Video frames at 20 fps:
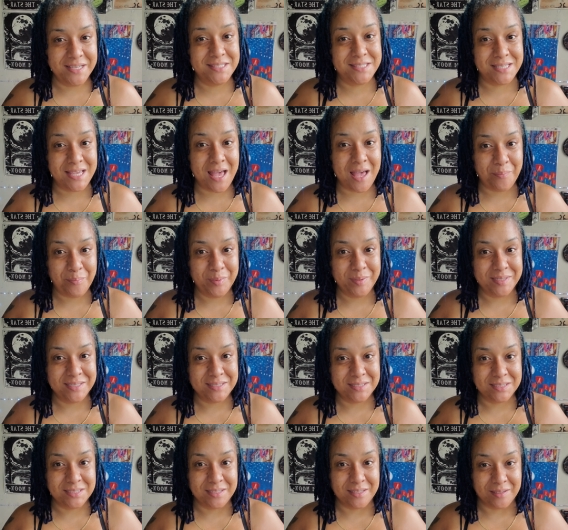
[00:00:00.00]
it's
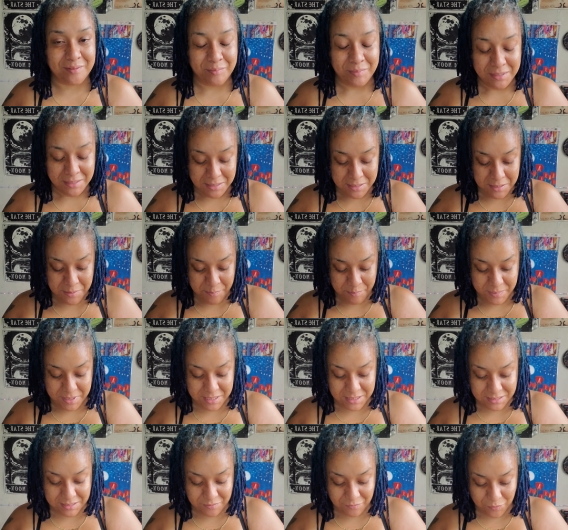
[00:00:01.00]
happening to them.
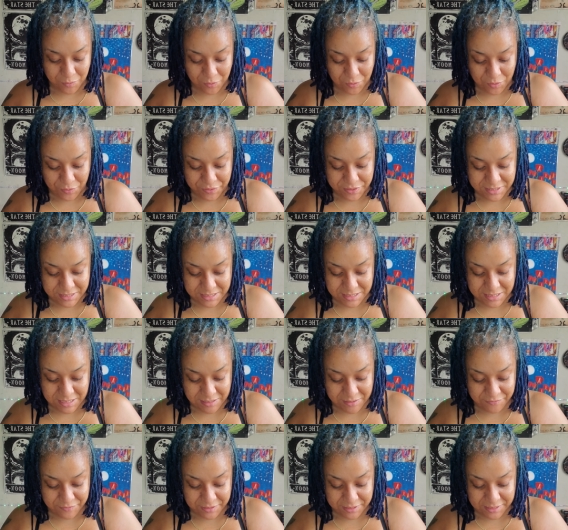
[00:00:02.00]
Because of all the
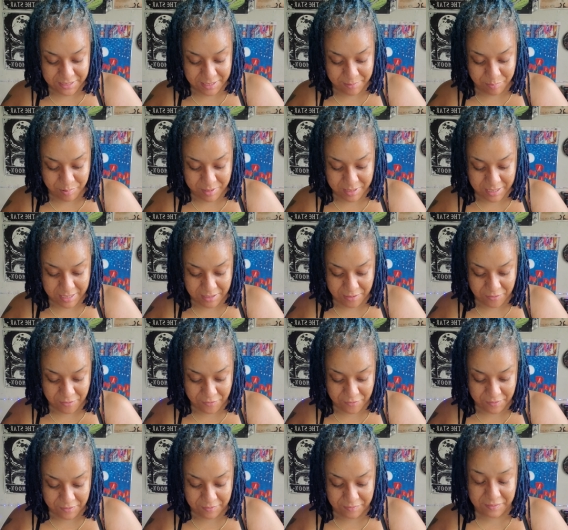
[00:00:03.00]
stuff that they put
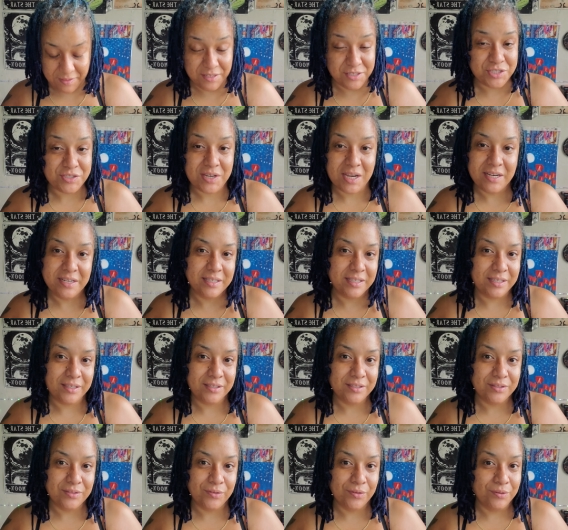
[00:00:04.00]
out. They're trying to
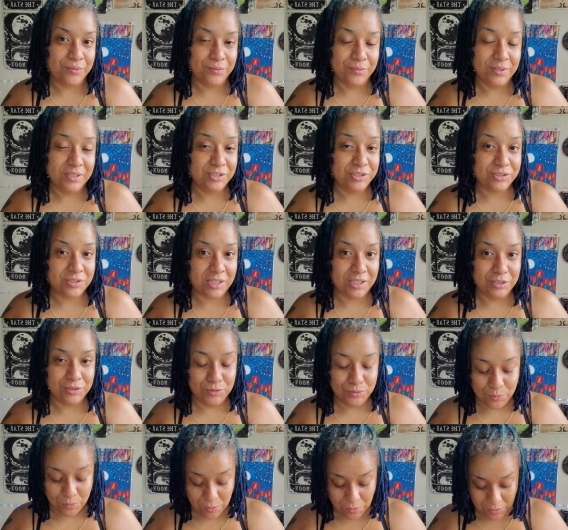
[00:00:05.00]
kill you. They're trying to
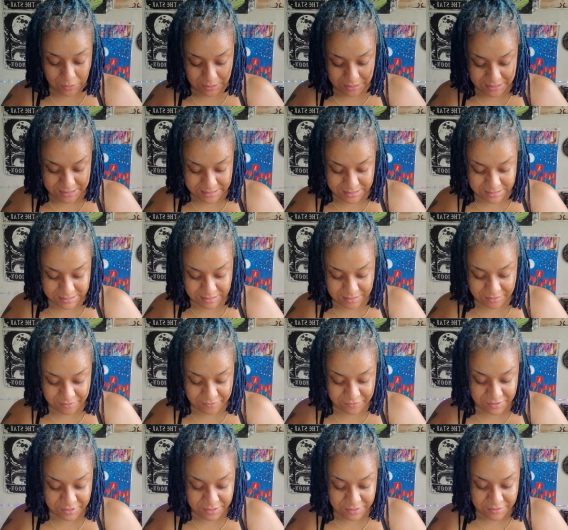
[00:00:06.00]
do all this stuff.
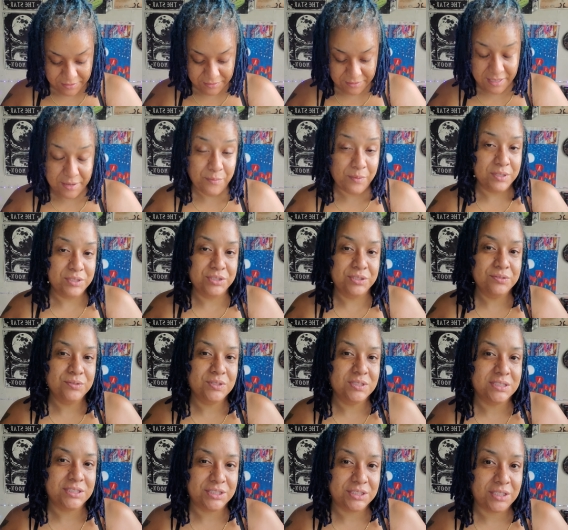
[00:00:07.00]
They want you
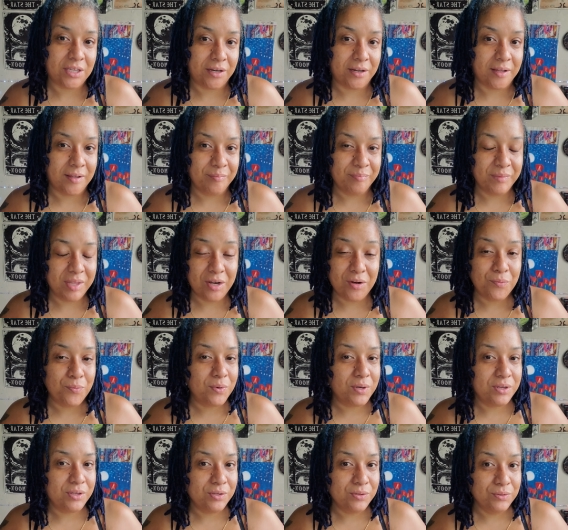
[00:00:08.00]
to shut up. They
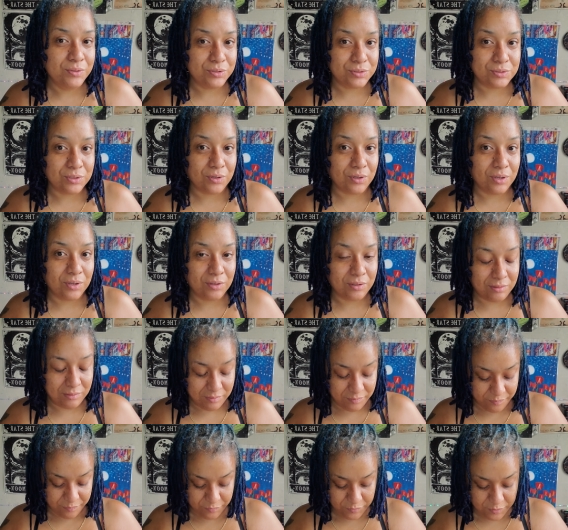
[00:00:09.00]
don't want you to talk,
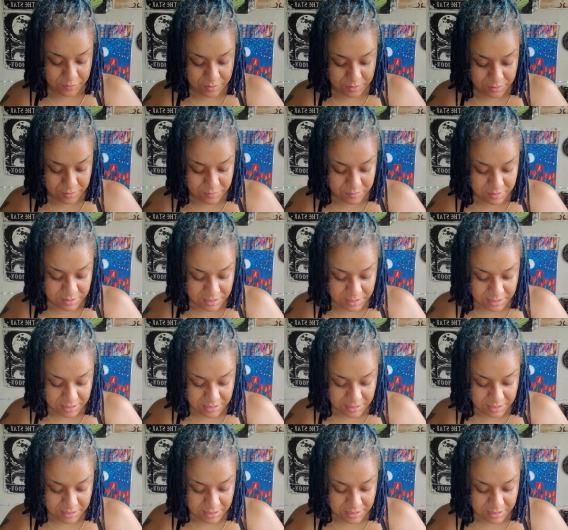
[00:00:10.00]
you know?